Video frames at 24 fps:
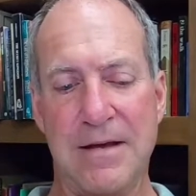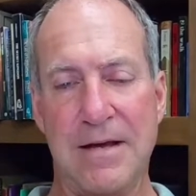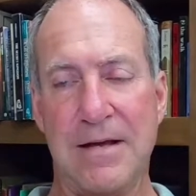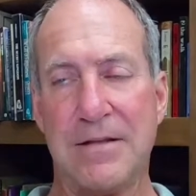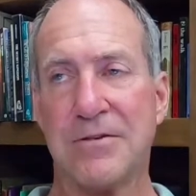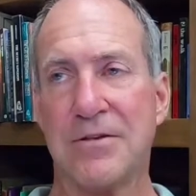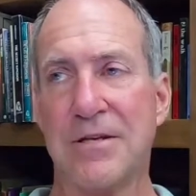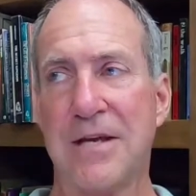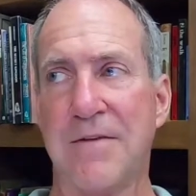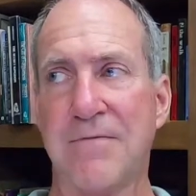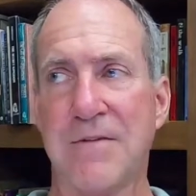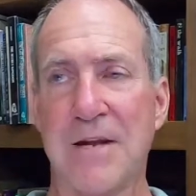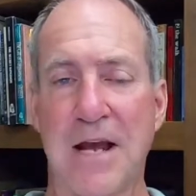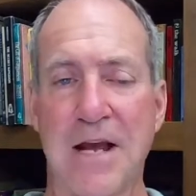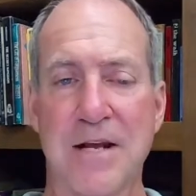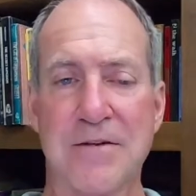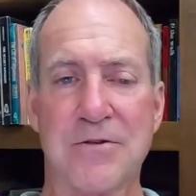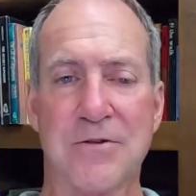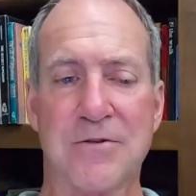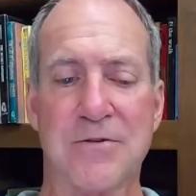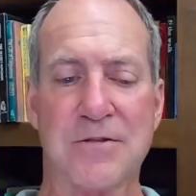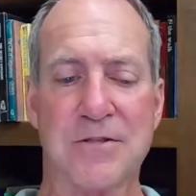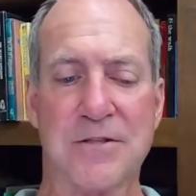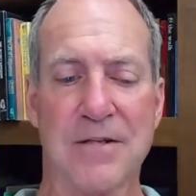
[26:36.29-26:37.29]
And so you have to
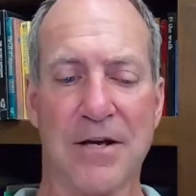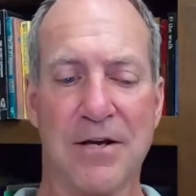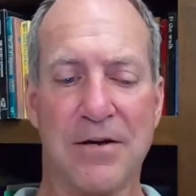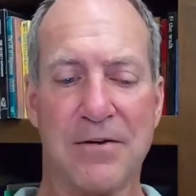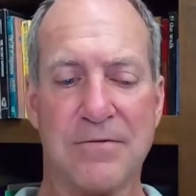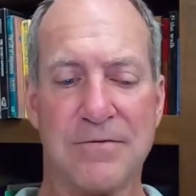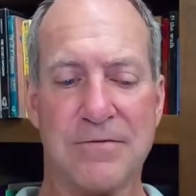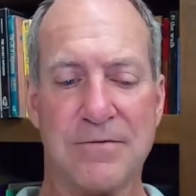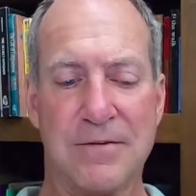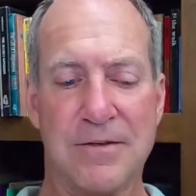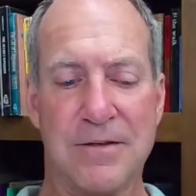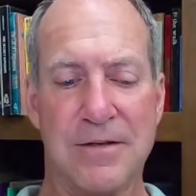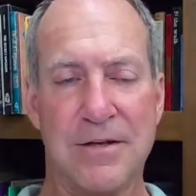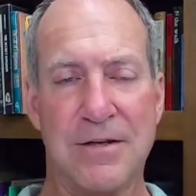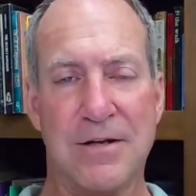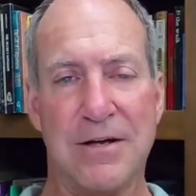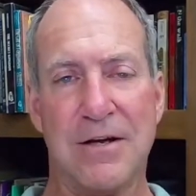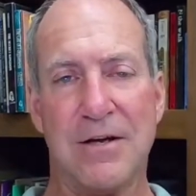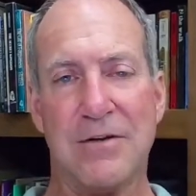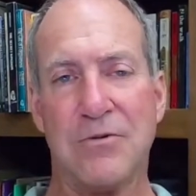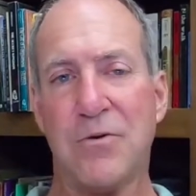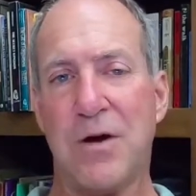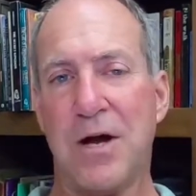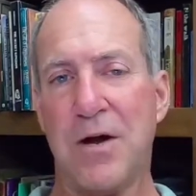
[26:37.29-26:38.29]
ask yourself,
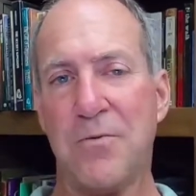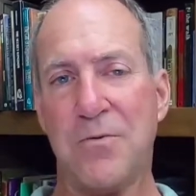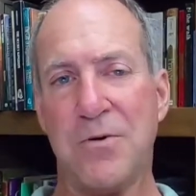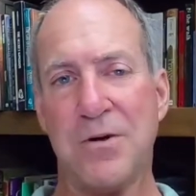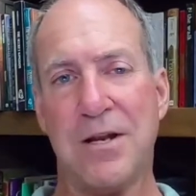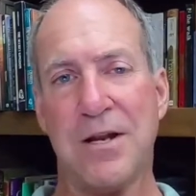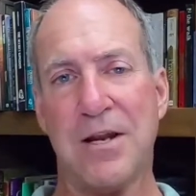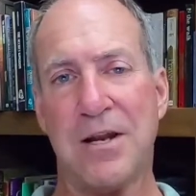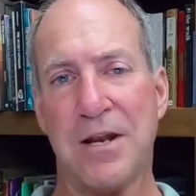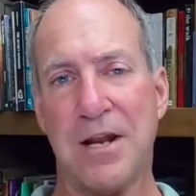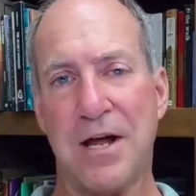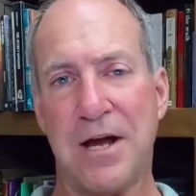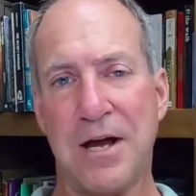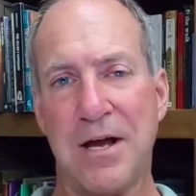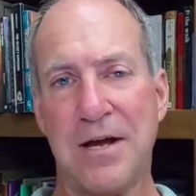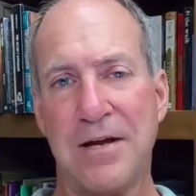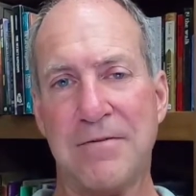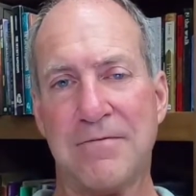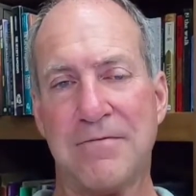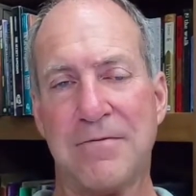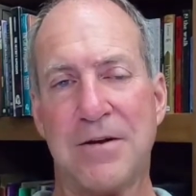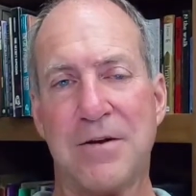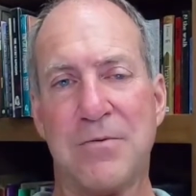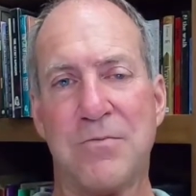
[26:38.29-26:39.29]
do I want a
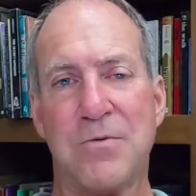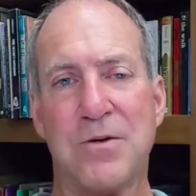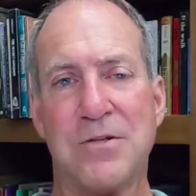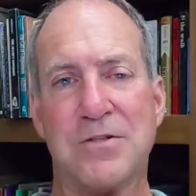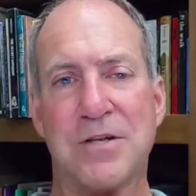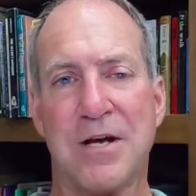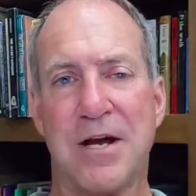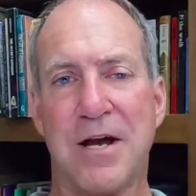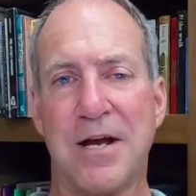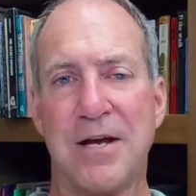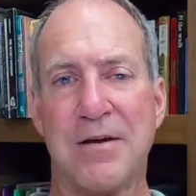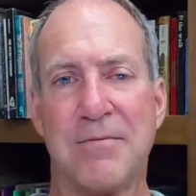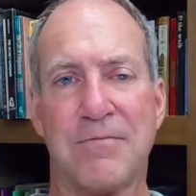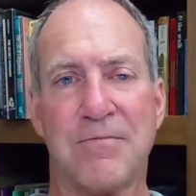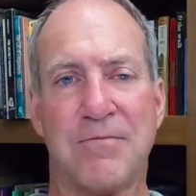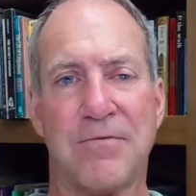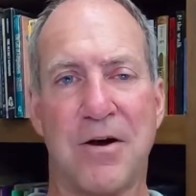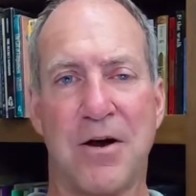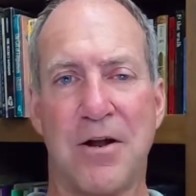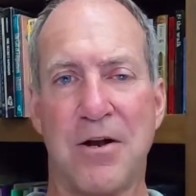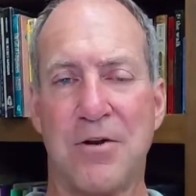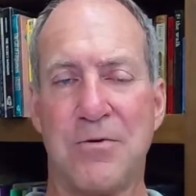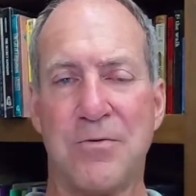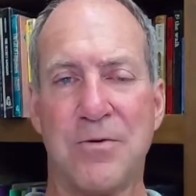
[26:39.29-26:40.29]
life in which I am
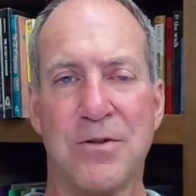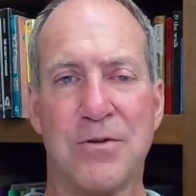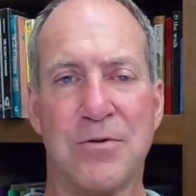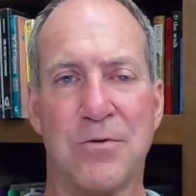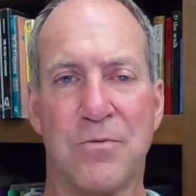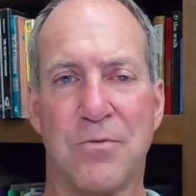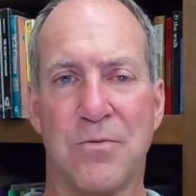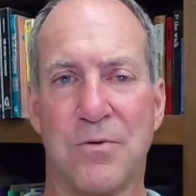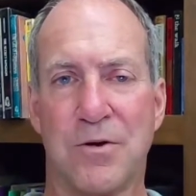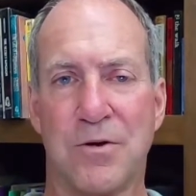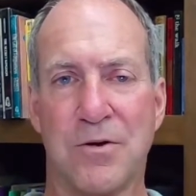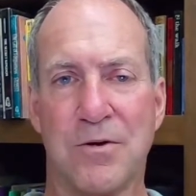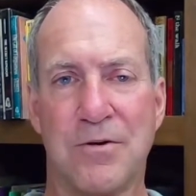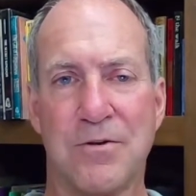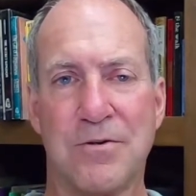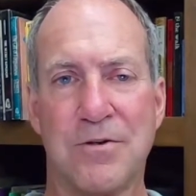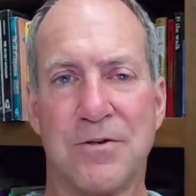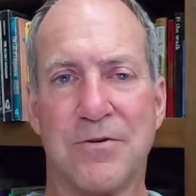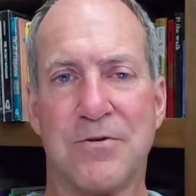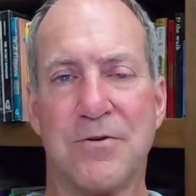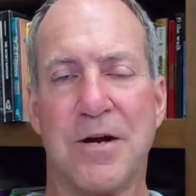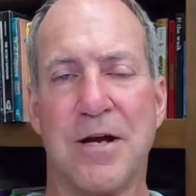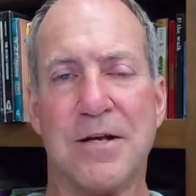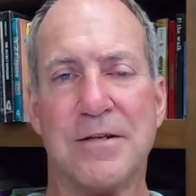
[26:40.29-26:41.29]
following the world
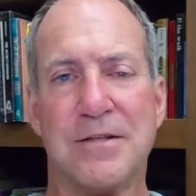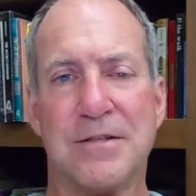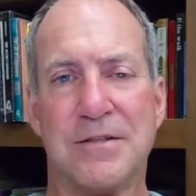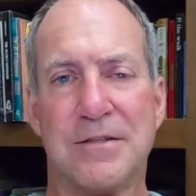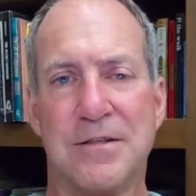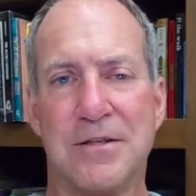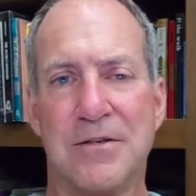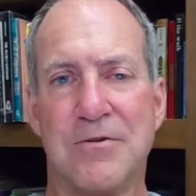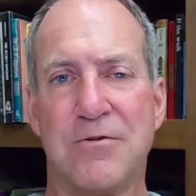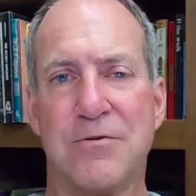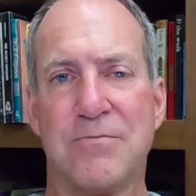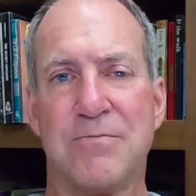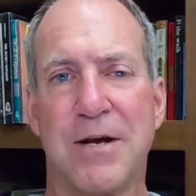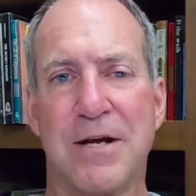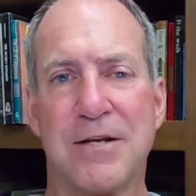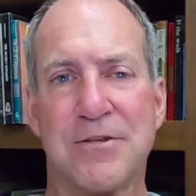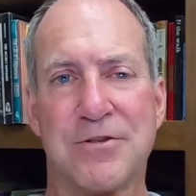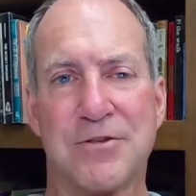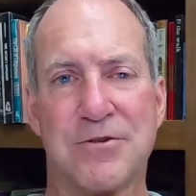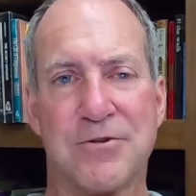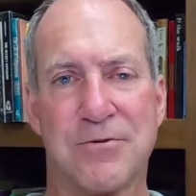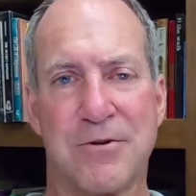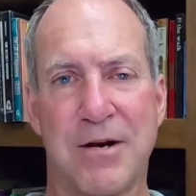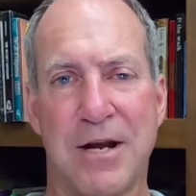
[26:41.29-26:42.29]
and trying to deal with my
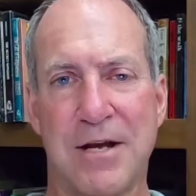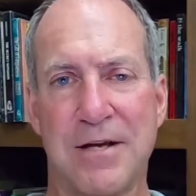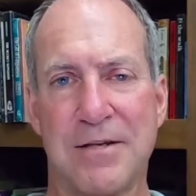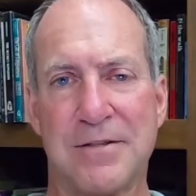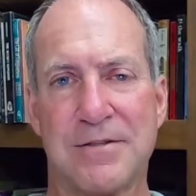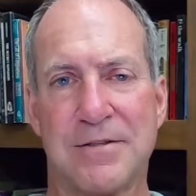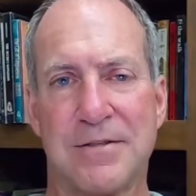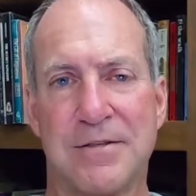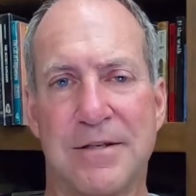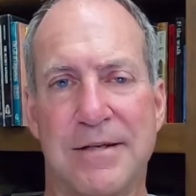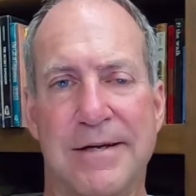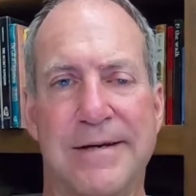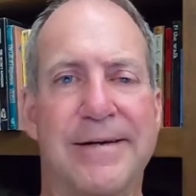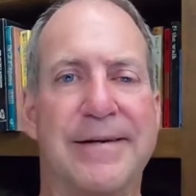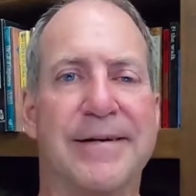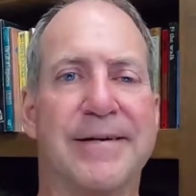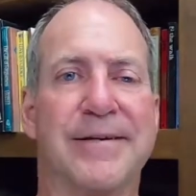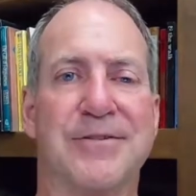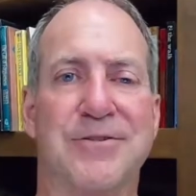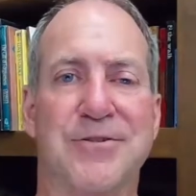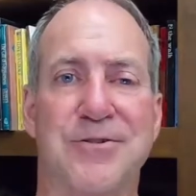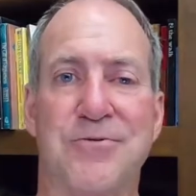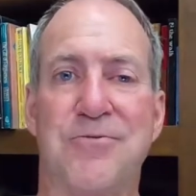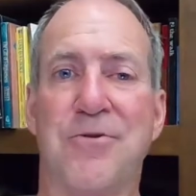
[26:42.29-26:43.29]
stress?
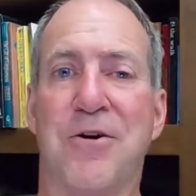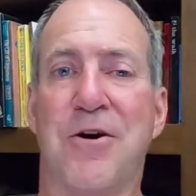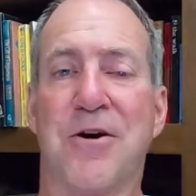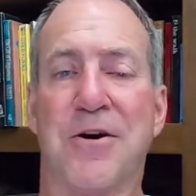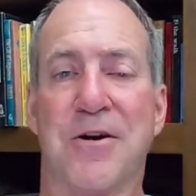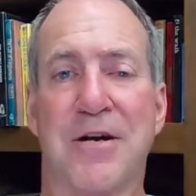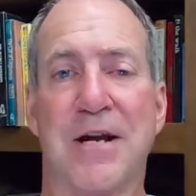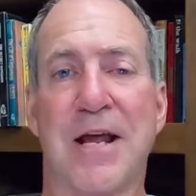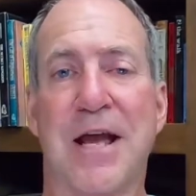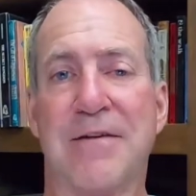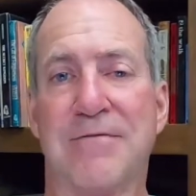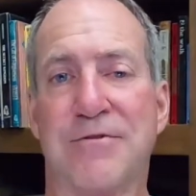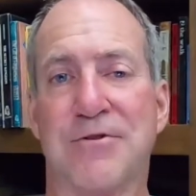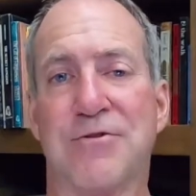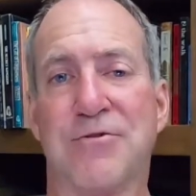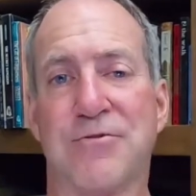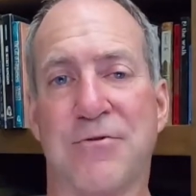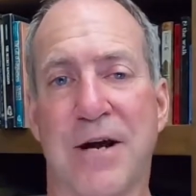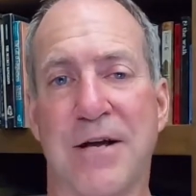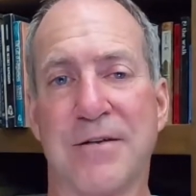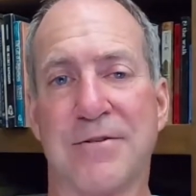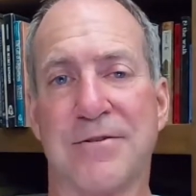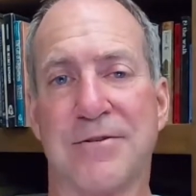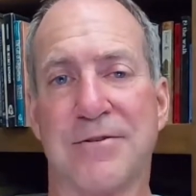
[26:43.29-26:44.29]
Because you are going to have
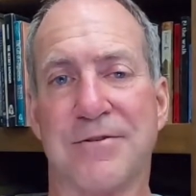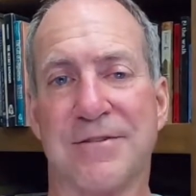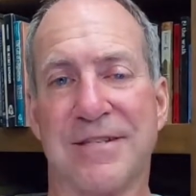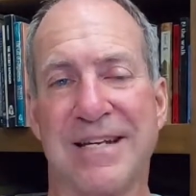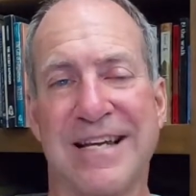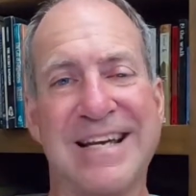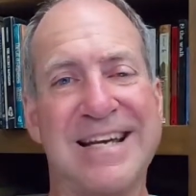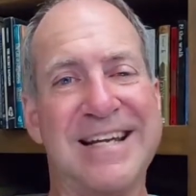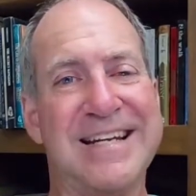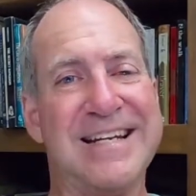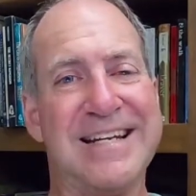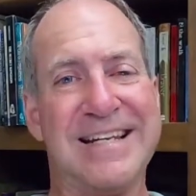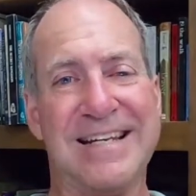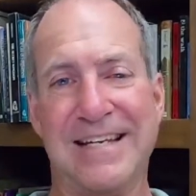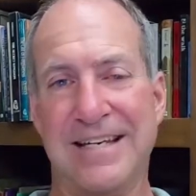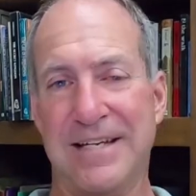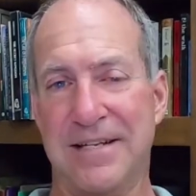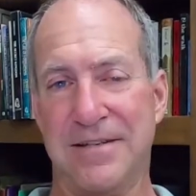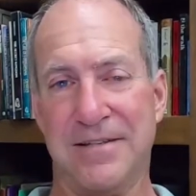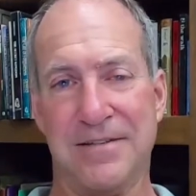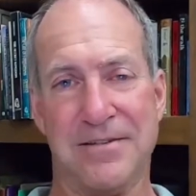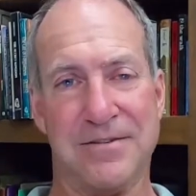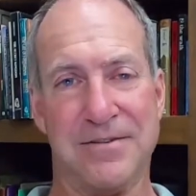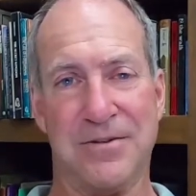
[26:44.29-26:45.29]
stressors. It
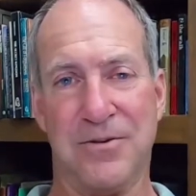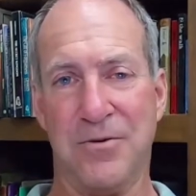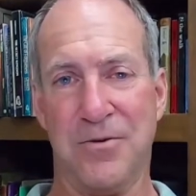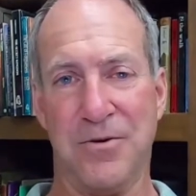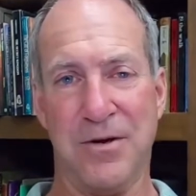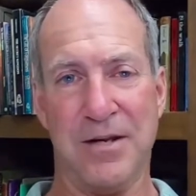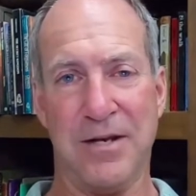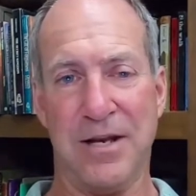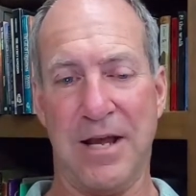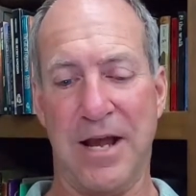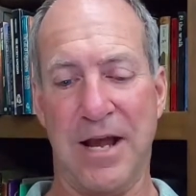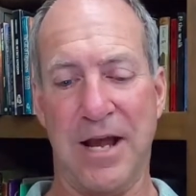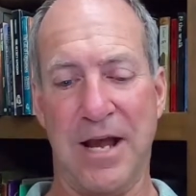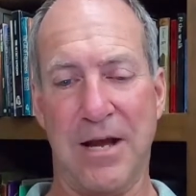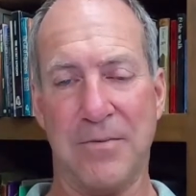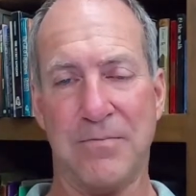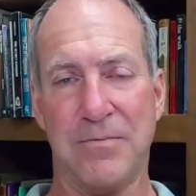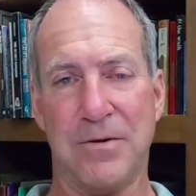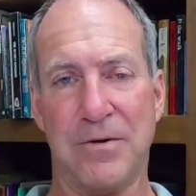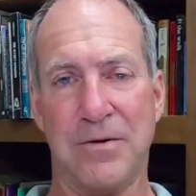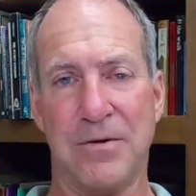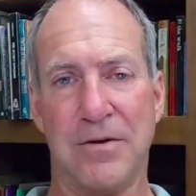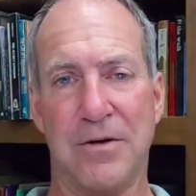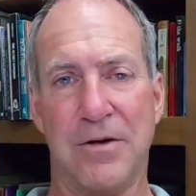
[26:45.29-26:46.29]
is going to
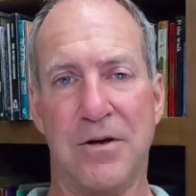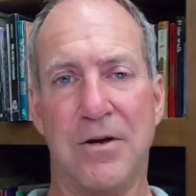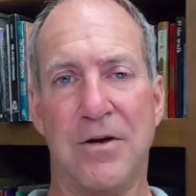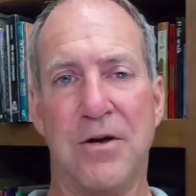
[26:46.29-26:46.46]
happen.